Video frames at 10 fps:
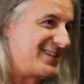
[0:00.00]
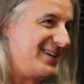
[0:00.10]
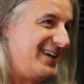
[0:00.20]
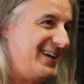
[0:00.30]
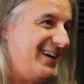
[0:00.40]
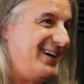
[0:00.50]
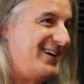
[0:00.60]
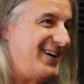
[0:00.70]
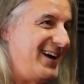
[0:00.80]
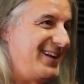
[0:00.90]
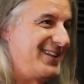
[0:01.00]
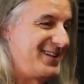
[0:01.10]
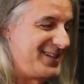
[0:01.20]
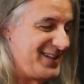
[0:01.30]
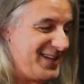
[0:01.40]
that right? is
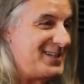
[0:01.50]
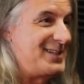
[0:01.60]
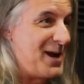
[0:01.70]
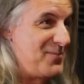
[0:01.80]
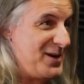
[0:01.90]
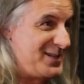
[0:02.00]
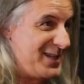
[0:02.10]
This is this is that bridge